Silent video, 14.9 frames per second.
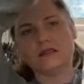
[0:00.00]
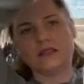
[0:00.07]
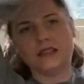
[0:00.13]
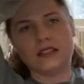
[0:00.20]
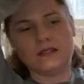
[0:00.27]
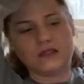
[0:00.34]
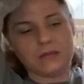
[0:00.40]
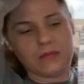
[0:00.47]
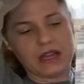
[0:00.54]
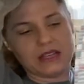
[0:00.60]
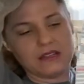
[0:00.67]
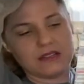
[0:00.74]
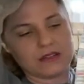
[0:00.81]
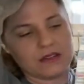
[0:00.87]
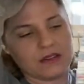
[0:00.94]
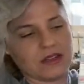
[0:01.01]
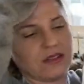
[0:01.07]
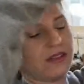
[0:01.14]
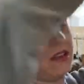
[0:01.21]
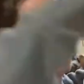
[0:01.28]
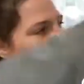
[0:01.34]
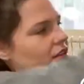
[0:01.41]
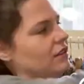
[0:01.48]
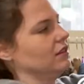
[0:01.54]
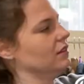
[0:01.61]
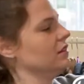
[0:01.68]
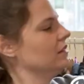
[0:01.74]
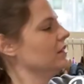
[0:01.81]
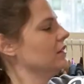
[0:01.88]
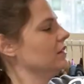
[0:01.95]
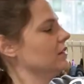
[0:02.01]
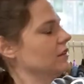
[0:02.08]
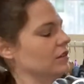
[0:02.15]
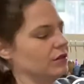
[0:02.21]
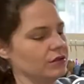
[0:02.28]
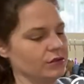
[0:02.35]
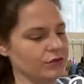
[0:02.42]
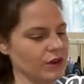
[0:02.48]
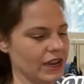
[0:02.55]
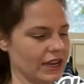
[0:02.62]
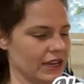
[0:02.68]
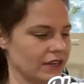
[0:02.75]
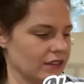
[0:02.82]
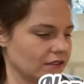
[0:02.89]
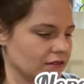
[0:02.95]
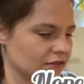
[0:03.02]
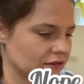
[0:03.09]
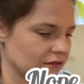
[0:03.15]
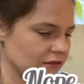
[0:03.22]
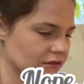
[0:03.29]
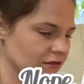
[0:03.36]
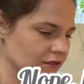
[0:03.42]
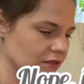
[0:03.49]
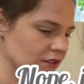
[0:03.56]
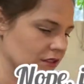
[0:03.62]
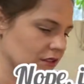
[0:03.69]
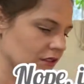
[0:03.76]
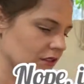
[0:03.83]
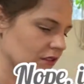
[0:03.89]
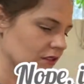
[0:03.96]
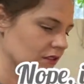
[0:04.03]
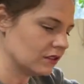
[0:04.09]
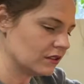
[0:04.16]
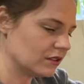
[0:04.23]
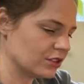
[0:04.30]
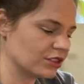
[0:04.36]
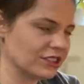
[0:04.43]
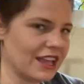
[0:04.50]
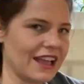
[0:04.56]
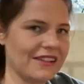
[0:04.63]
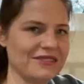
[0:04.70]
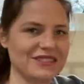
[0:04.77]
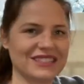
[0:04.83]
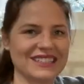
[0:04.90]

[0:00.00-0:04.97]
if the buttons are on the right or left?